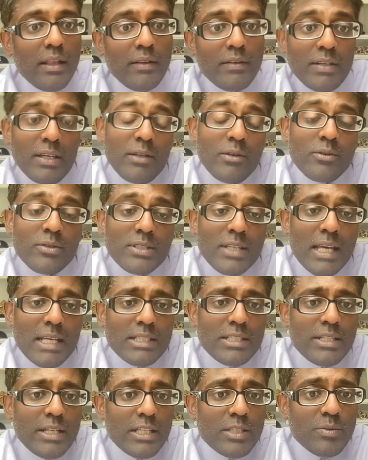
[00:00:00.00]
St. Louis
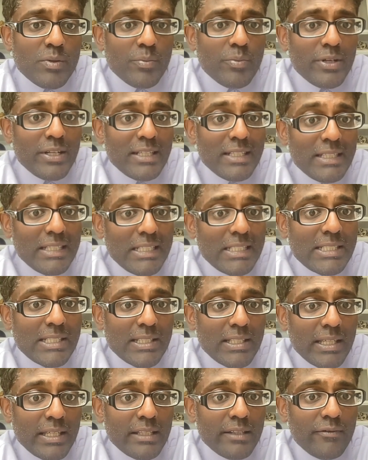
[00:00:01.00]
actually has been pretty
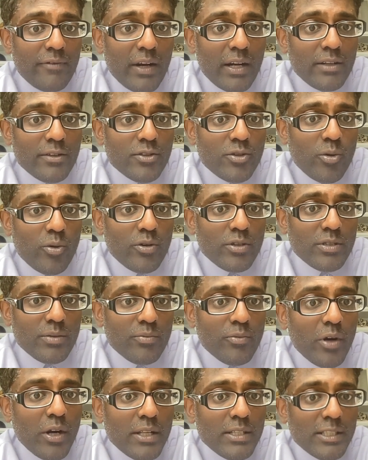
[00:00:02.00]
decent lately, finally scoring
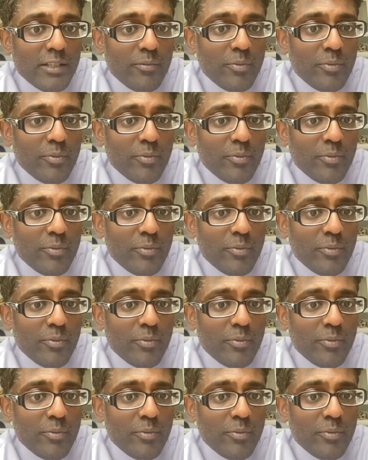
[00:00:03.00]
some runs.